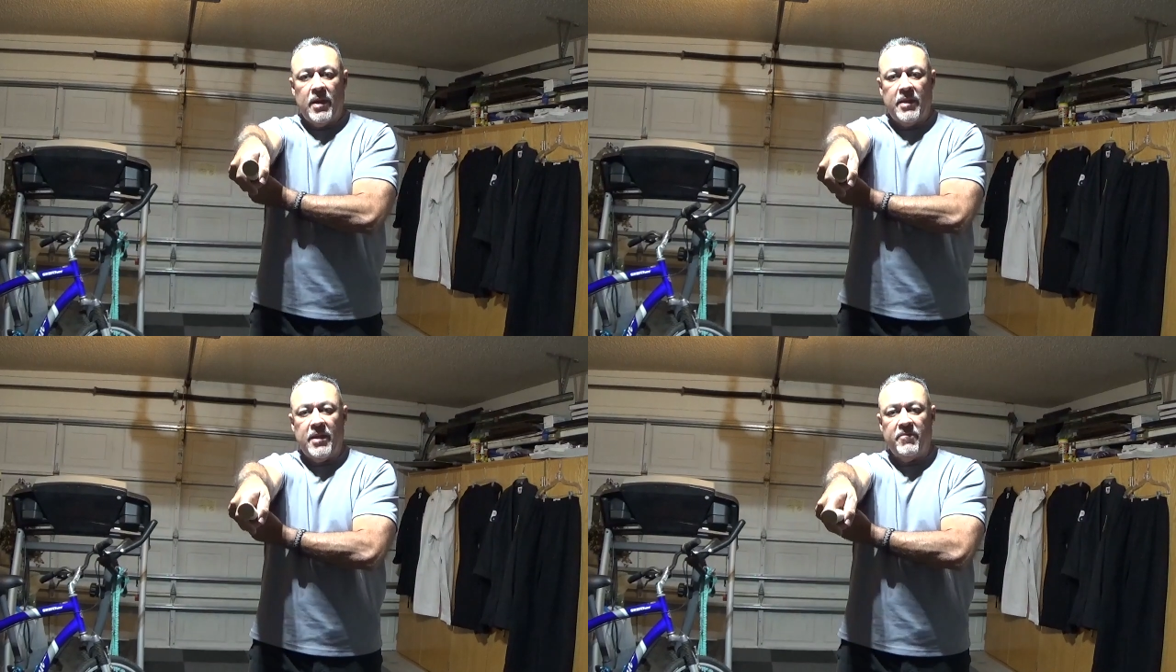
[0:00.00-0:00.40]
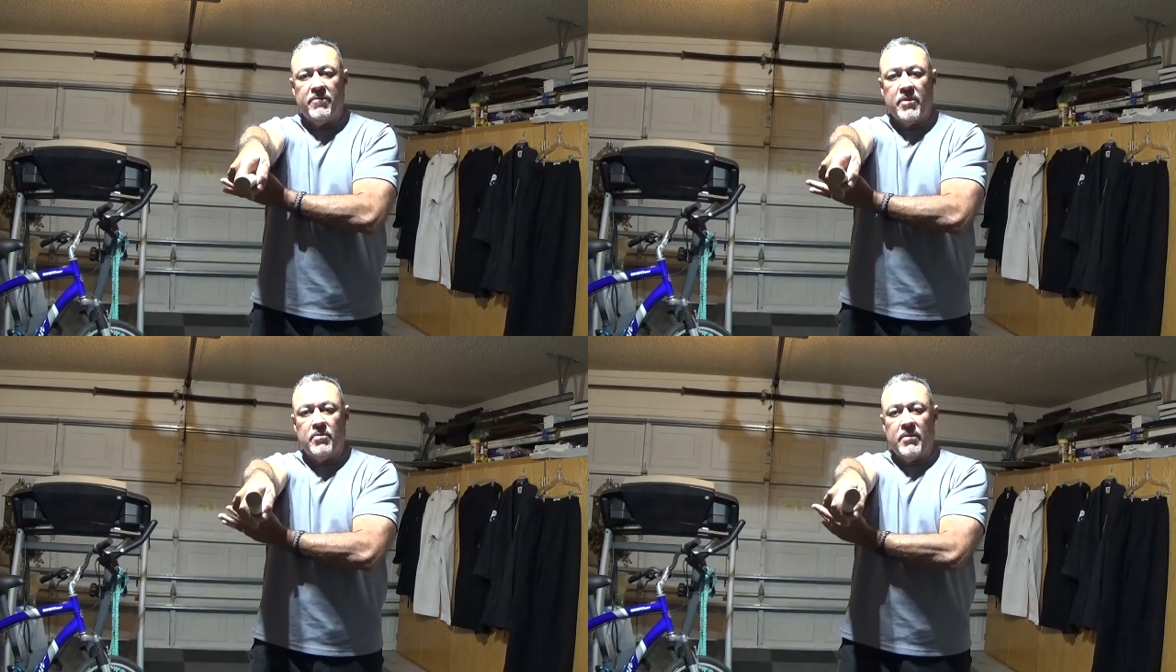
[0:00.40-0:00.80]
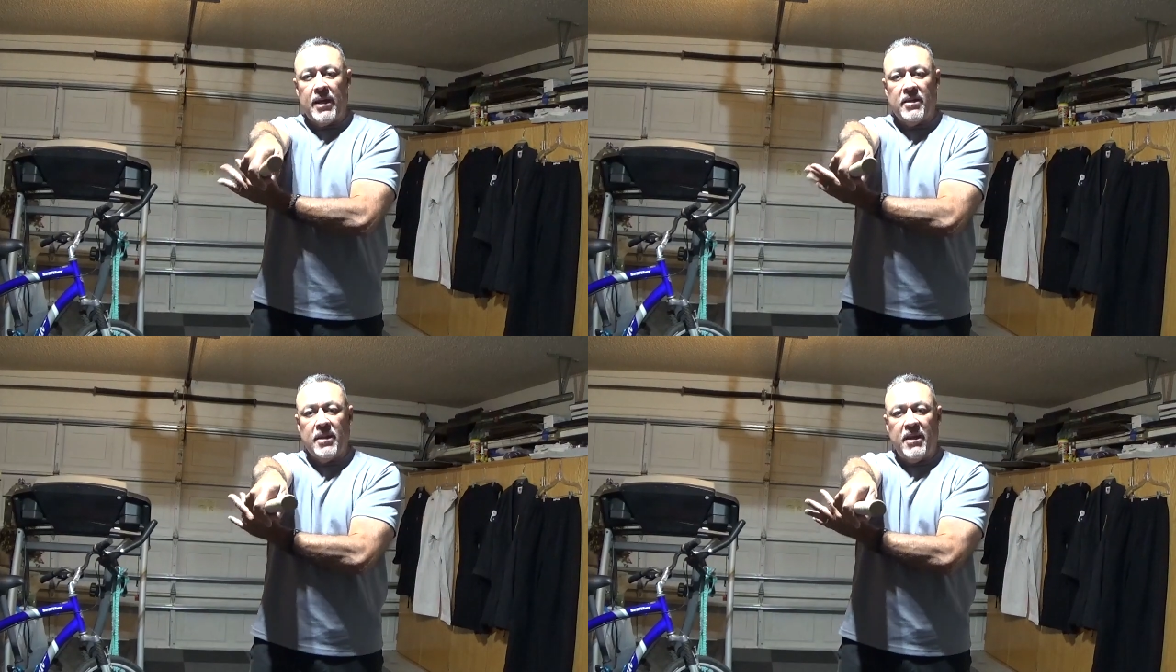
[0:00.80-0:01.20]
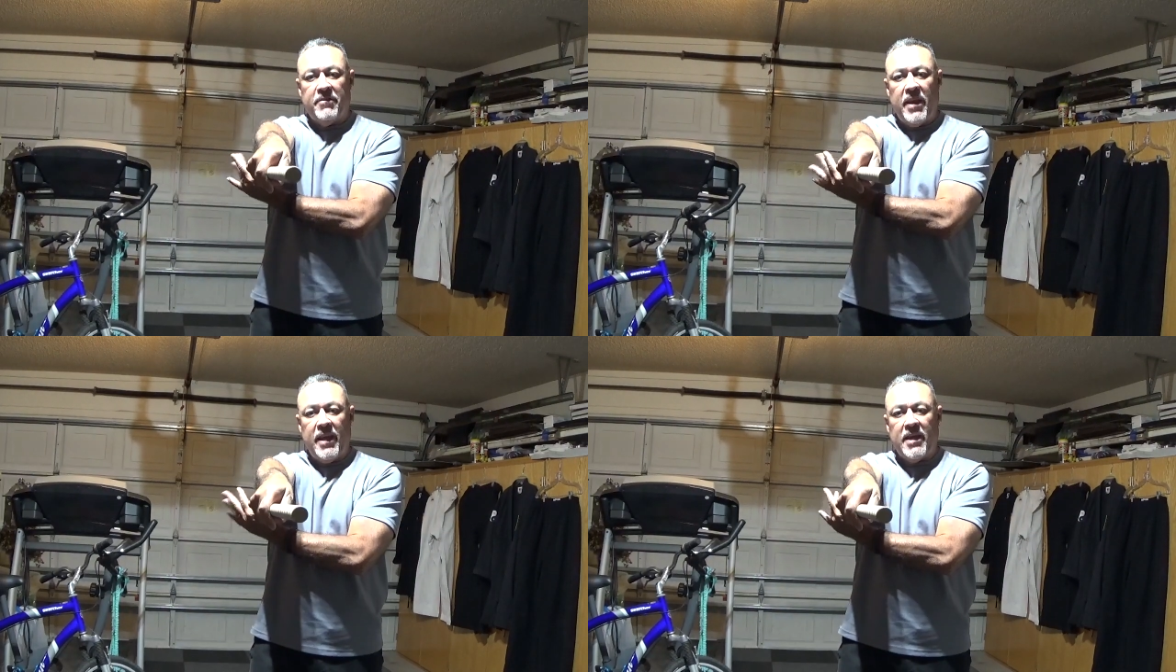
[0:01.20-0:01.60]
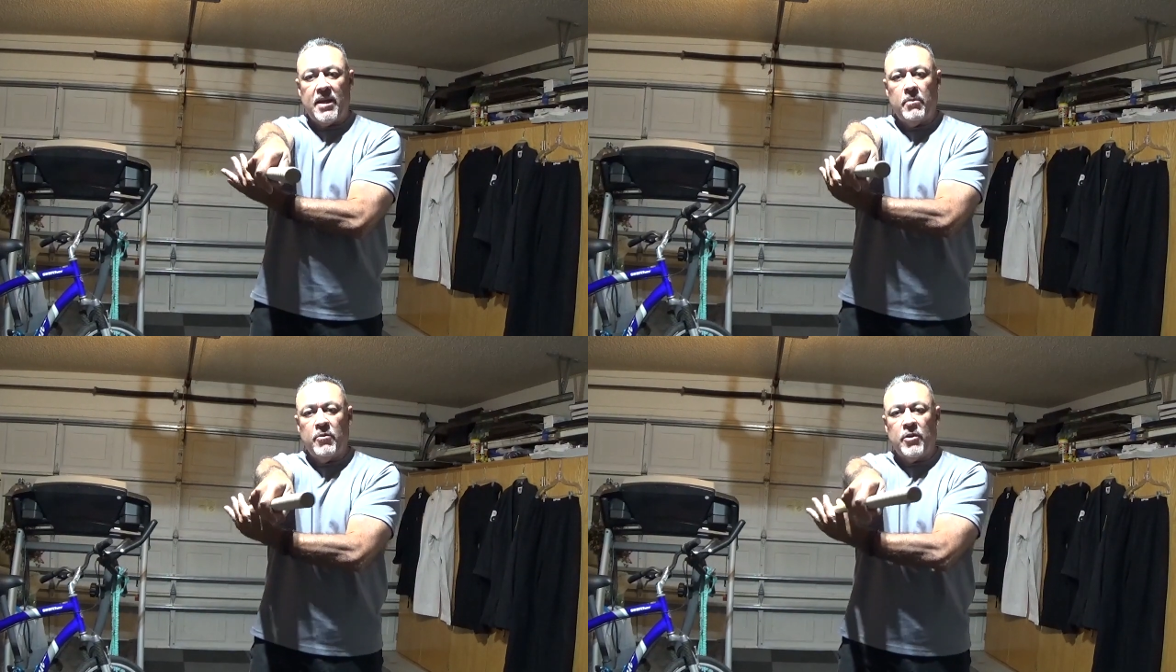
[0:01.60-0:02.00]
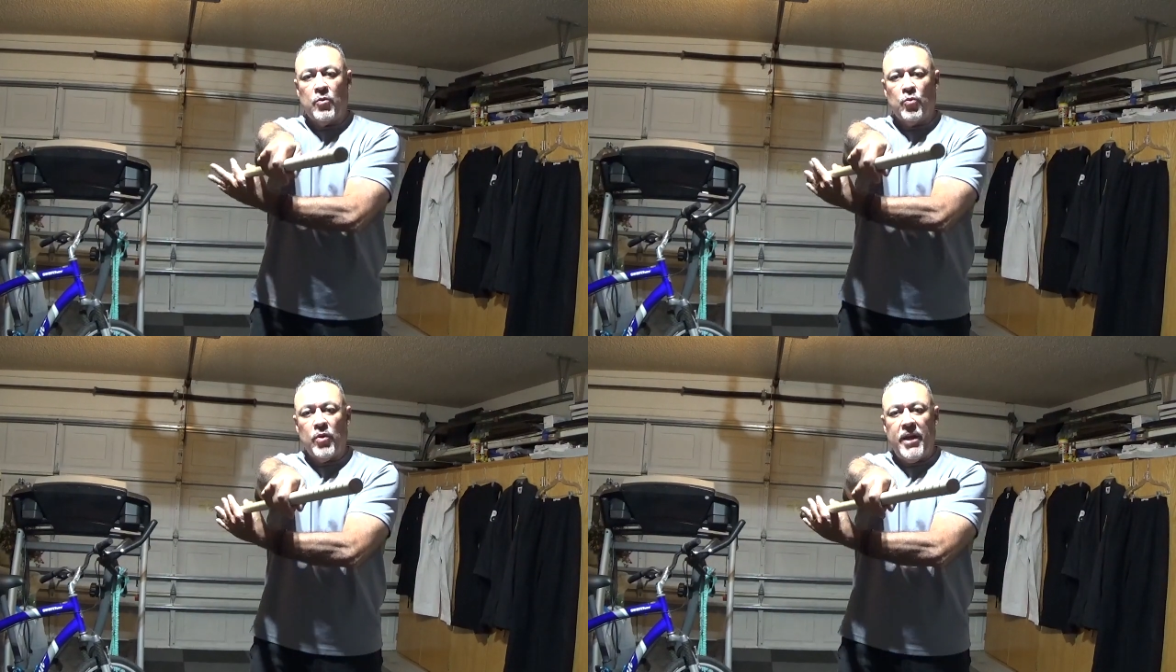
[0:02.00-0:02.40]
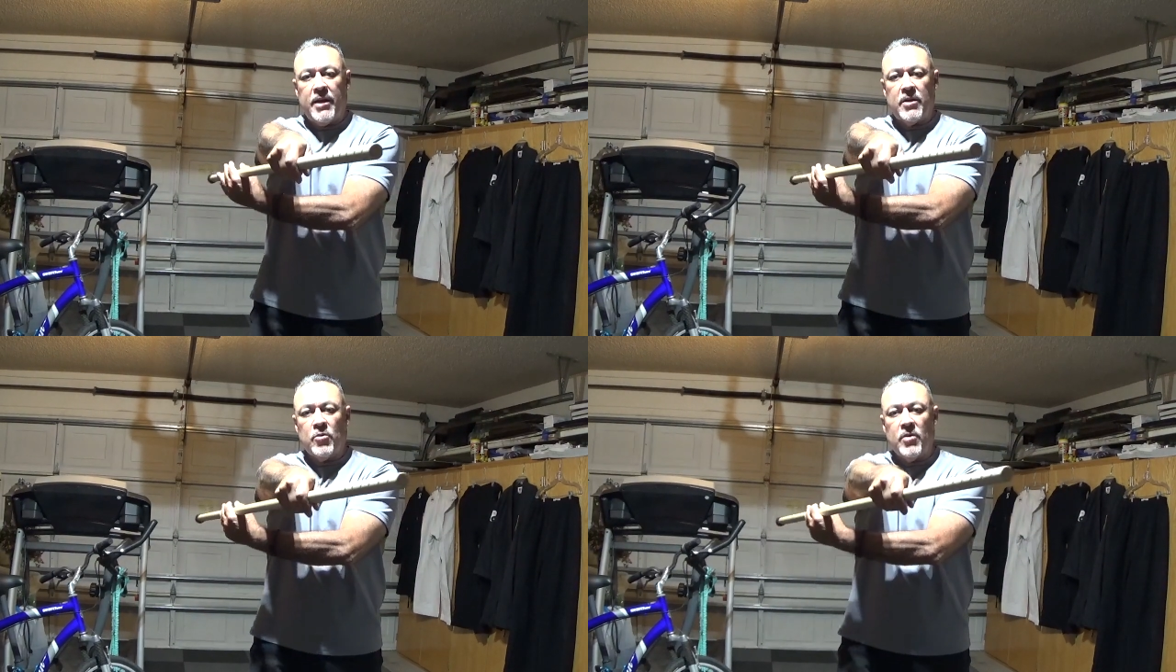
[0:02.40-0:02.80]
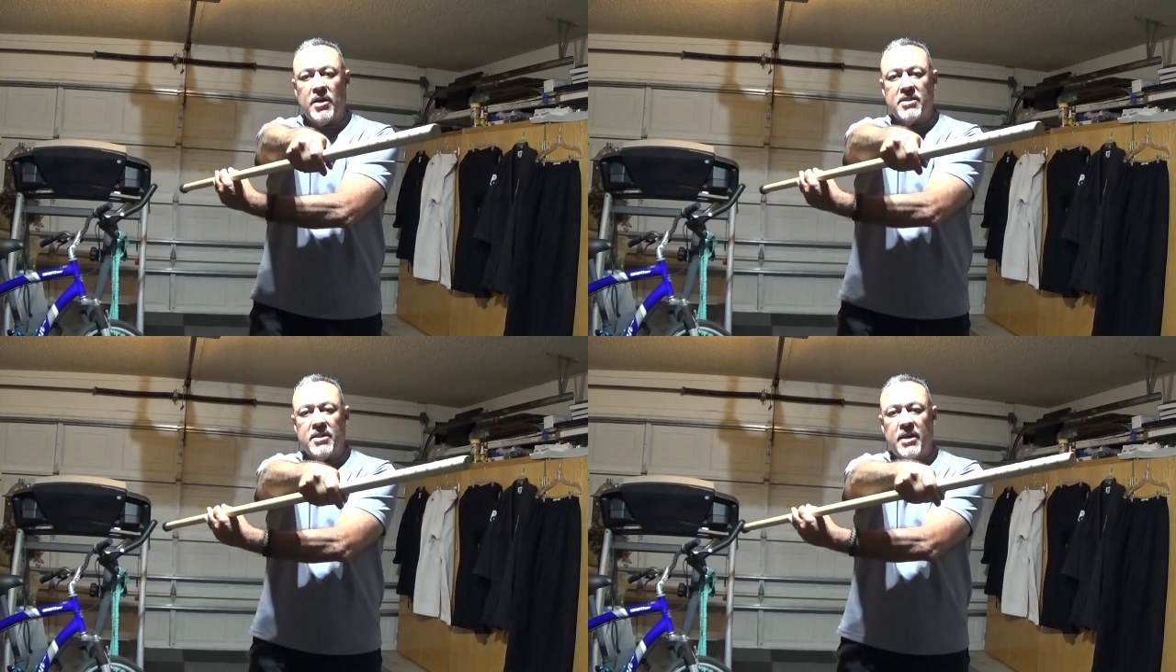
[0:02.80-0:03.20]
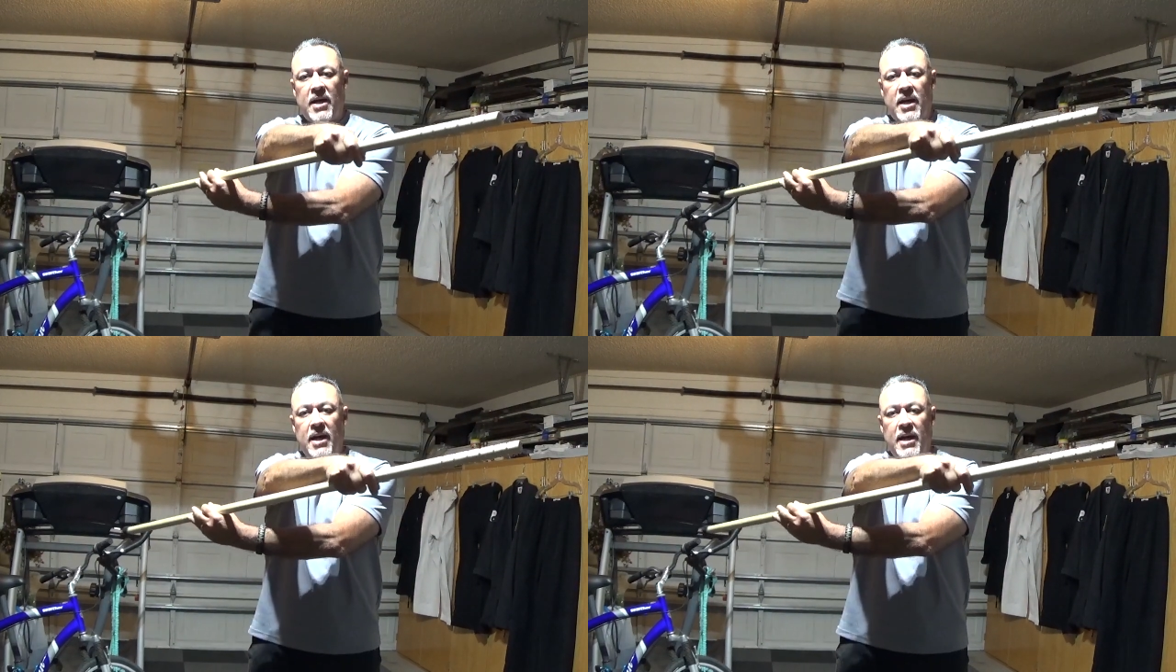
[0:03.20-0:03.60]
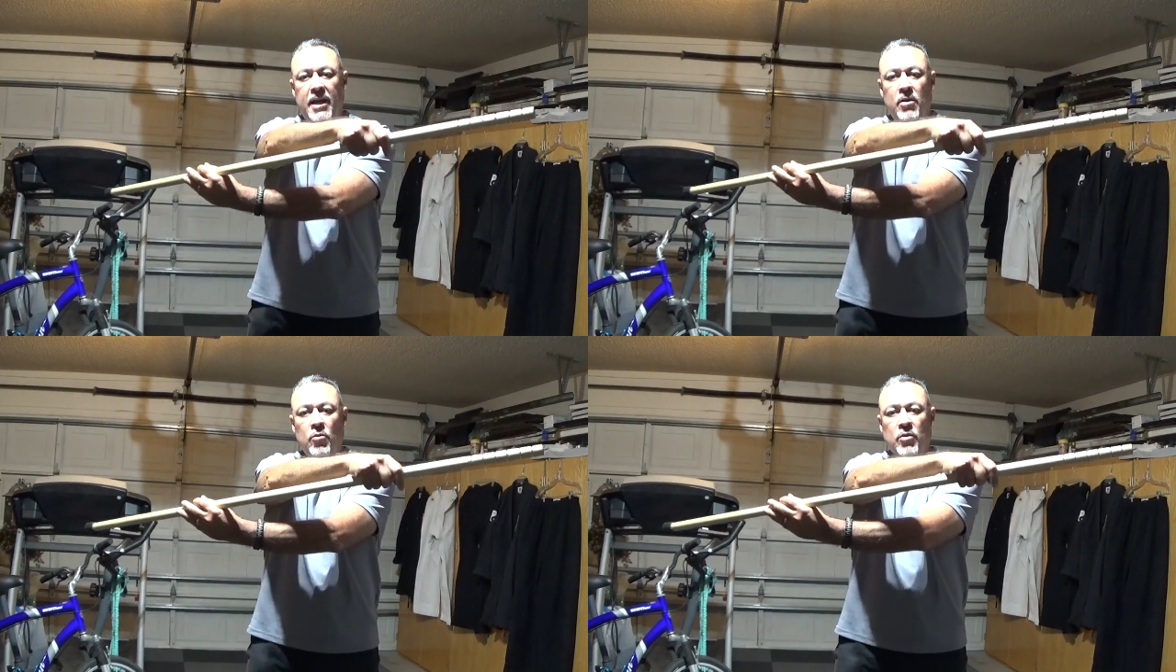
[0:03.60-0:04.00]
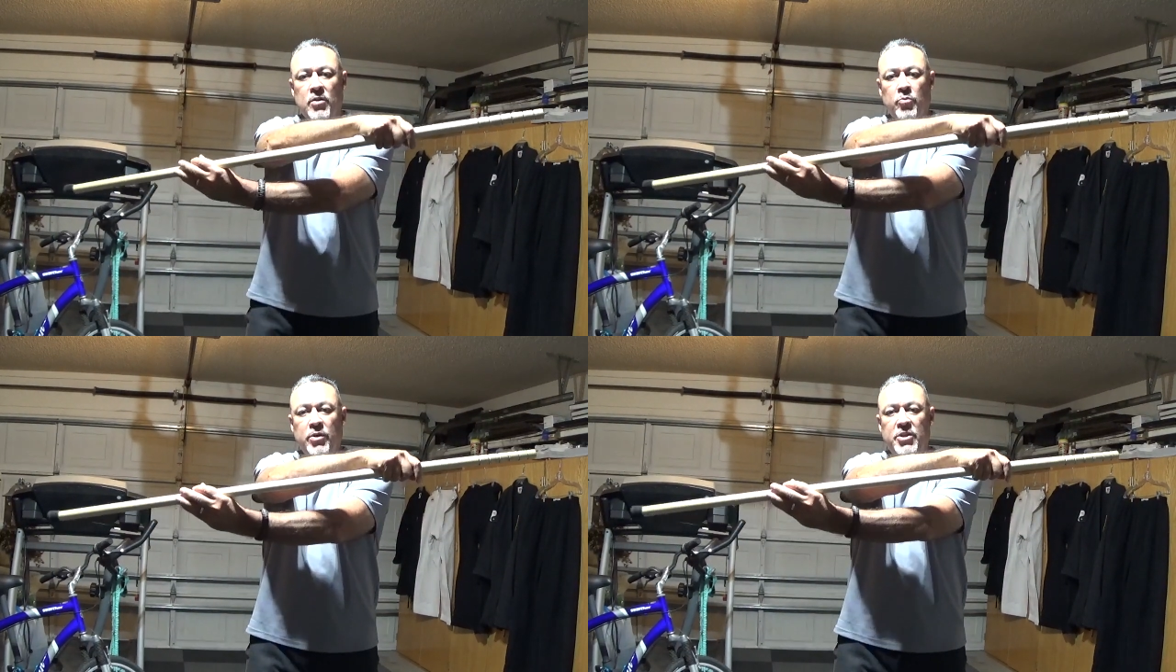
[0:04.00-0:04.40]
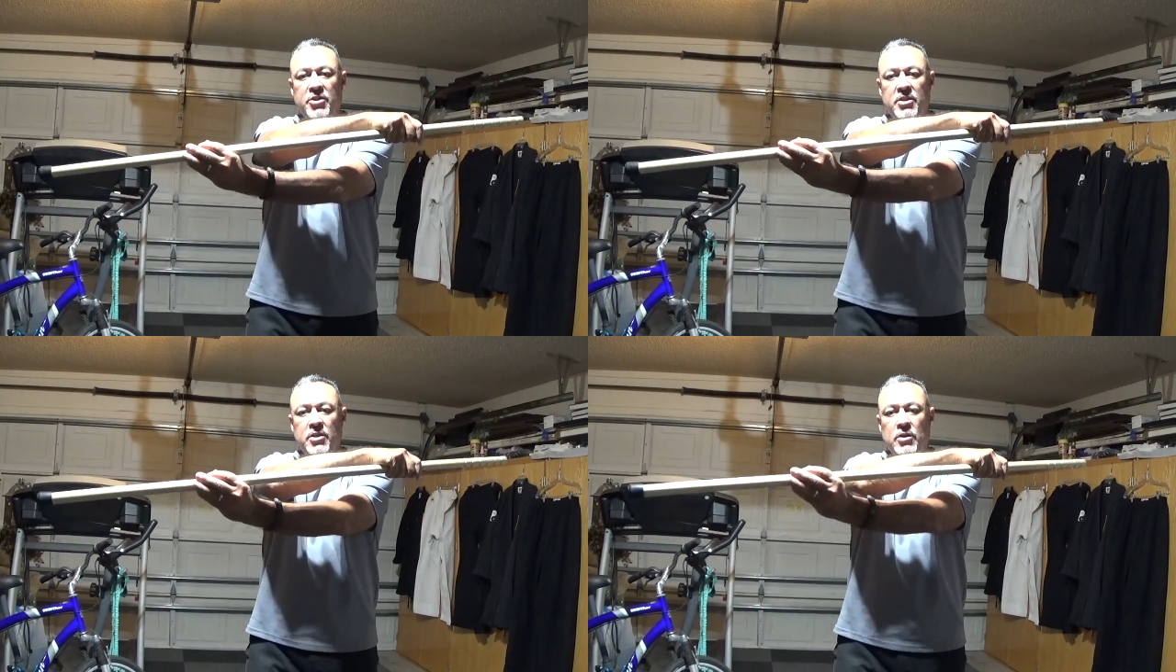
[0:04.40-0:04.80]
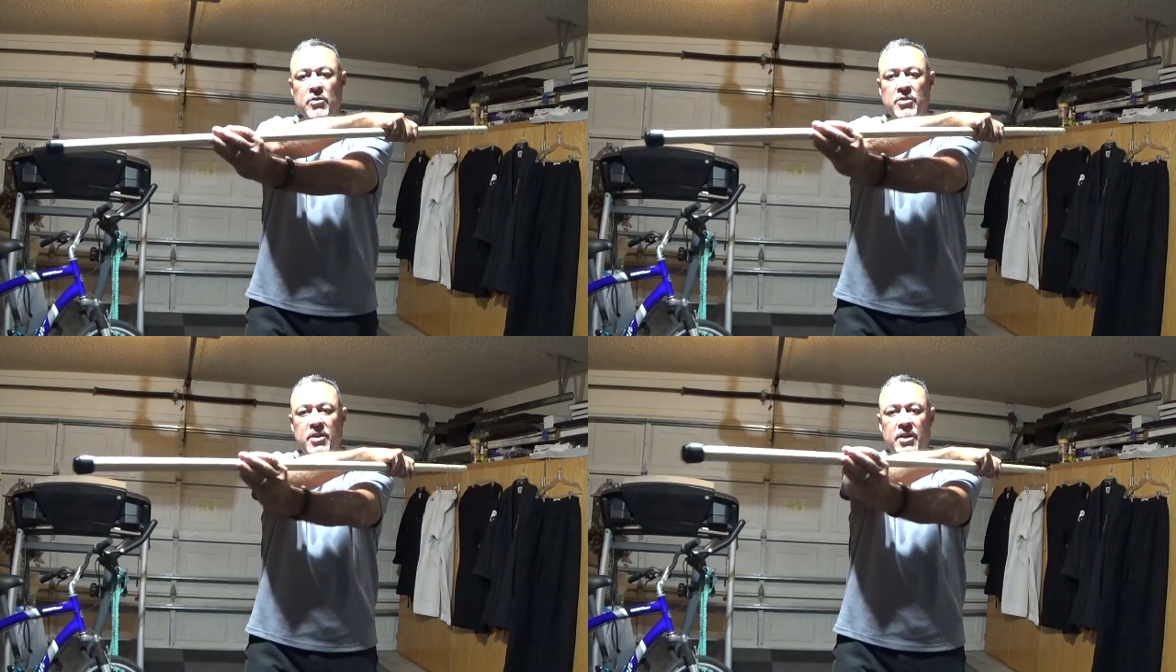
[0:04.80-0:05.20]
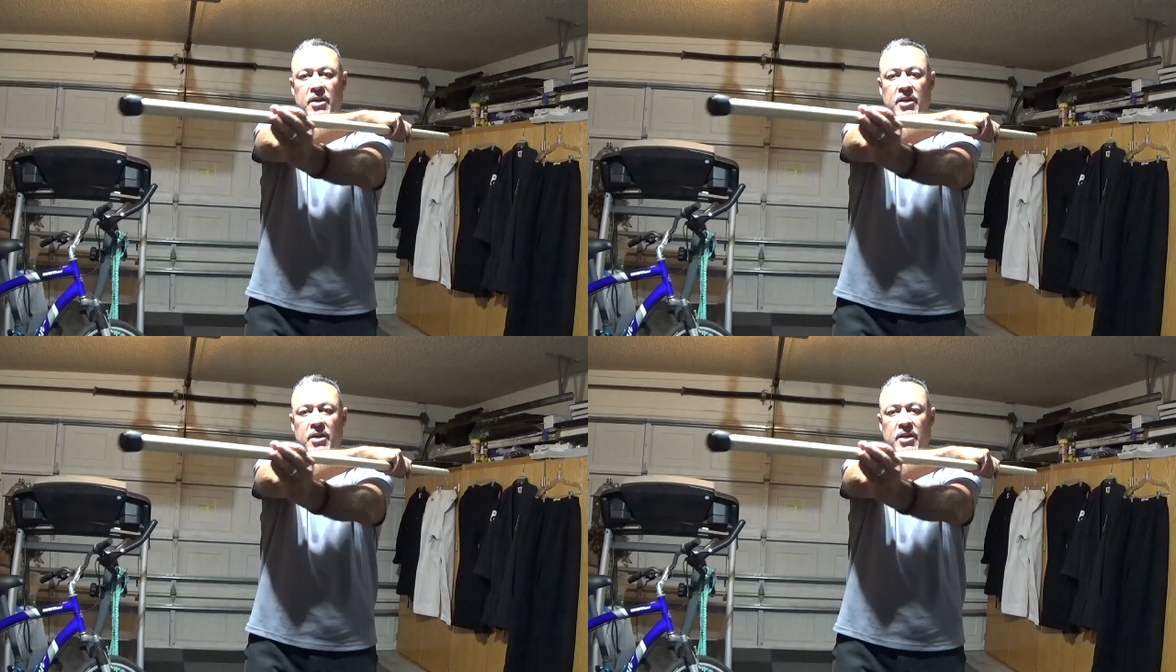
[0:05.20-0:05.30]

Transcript: And then from my left hand, I'm going to rake across the eye or the bridge of the nose.